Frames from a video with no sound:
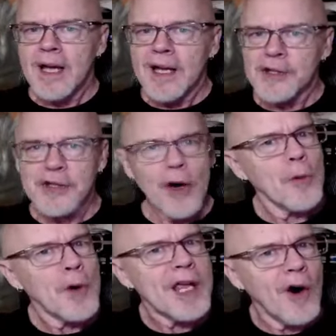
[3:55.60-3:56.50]
So
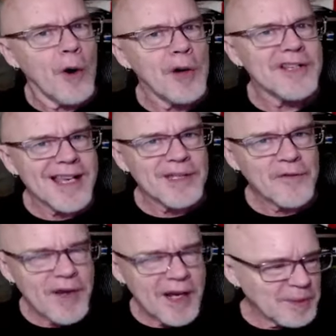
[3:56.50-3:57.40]
we always as a
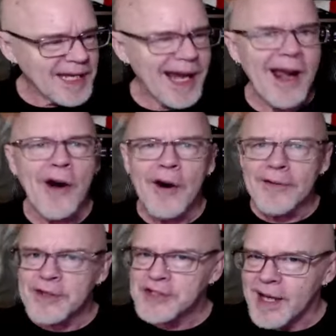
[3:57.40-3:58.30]
family err
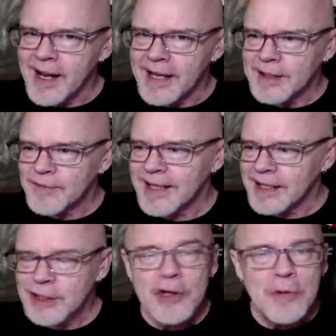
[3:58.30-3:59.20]
on the side of
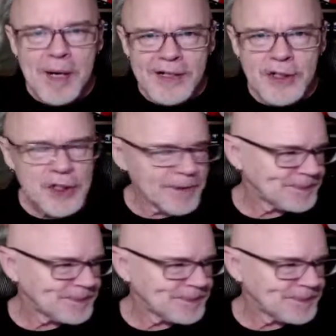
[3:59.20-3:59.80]
getting too much